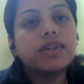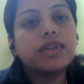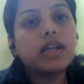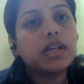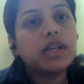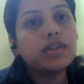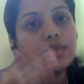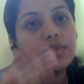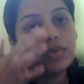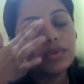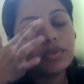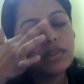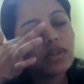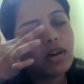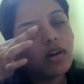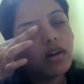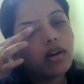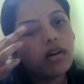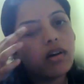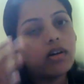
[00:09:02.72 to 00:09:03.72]
can use
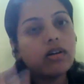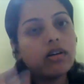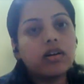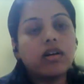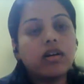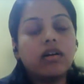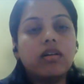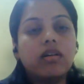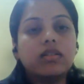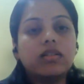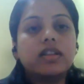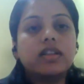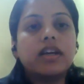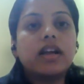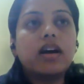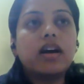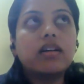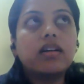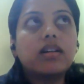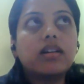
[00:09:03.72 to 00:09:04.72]
there
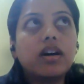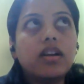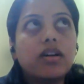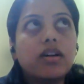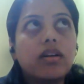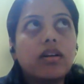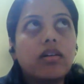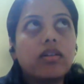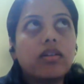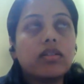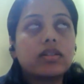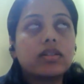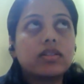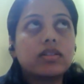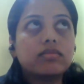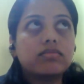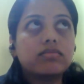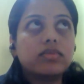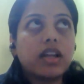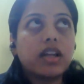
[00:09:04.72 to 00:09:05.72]
are color.
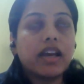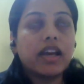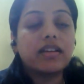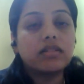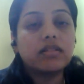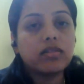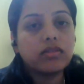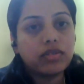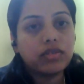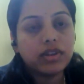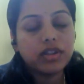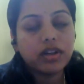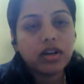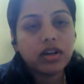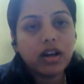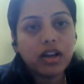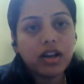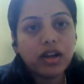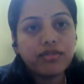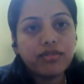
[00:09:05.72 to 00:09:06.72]
Like in the
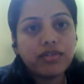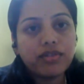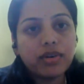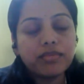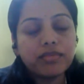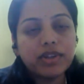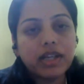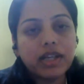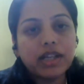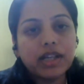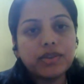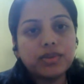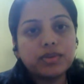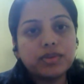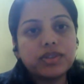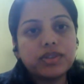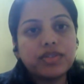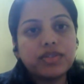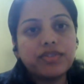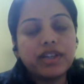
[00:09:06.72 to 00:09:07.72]
color form, we can
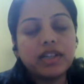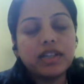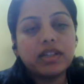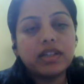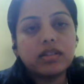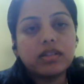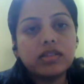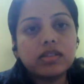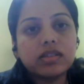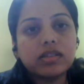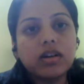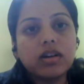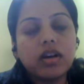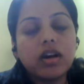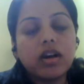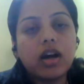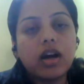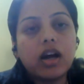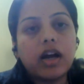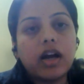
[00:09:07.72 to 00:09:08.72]
use the filters
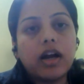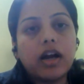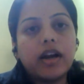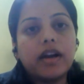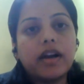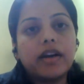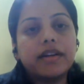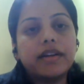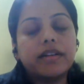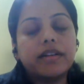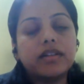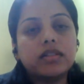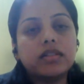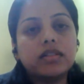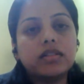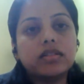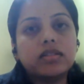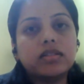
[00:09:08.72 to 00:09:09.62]
and.